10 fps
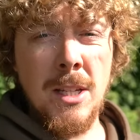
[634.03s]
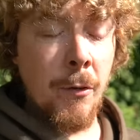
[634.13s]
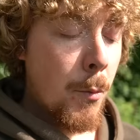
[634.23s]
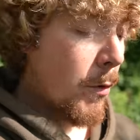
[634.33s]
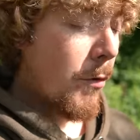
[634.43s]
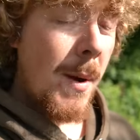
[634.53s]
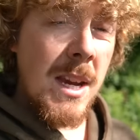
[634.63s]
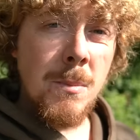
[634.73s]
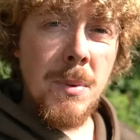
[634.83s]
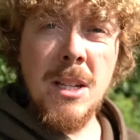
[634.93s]
So for more
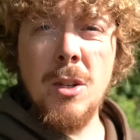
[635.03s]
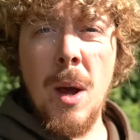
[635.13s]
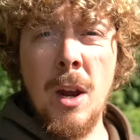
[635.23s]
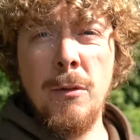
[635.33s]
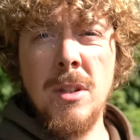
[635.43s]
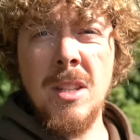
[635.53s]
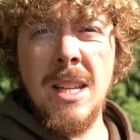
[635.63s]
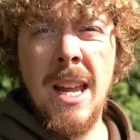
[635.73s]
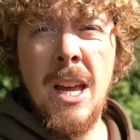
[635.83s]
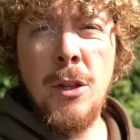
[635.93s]
information, please do head over to
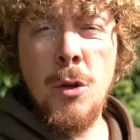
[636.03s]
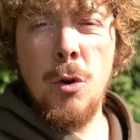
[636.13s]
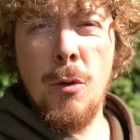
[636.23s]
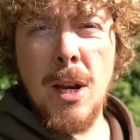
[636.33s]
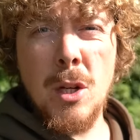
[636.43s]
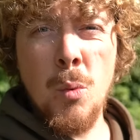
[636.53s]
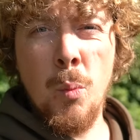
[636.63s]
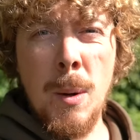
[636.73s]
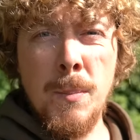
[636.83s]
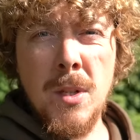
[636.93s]
the New Direction
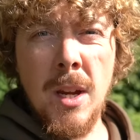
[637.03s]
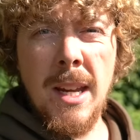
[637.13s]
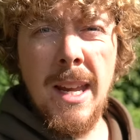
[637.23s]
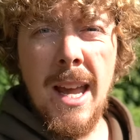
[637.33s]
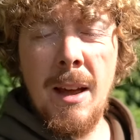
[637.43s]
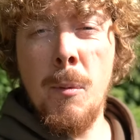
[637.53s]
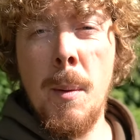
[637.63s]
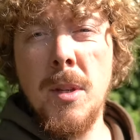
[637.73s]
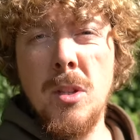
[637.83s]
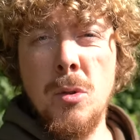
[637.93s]
website, and
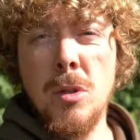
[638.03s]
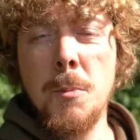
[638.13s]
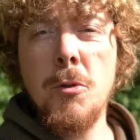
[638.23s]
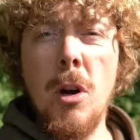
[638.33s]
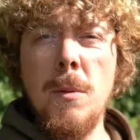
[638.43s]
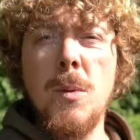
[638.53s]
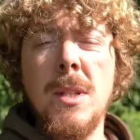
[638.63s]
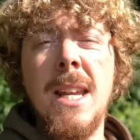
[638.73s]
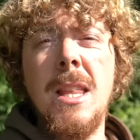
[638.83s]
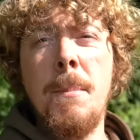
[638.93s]
remember to subscribe to
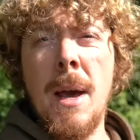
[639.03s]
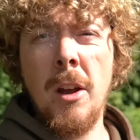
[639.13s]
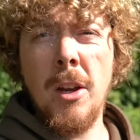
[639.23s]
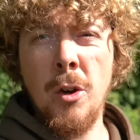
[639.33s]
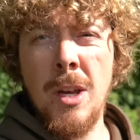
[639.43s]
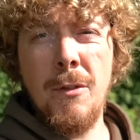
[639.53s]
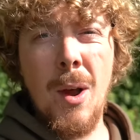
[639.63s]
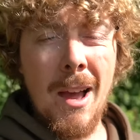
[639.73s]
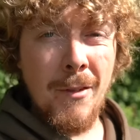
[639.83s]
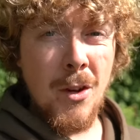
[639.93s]
us and hit the bell icon if you
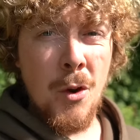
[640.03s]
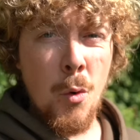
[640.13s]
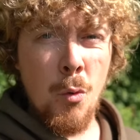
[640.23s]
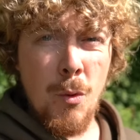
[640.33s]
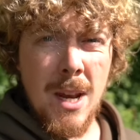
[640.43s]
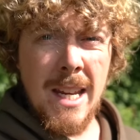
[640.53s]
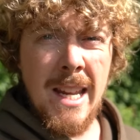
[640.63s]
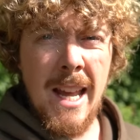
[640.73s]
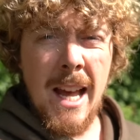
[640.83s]
haven't done already,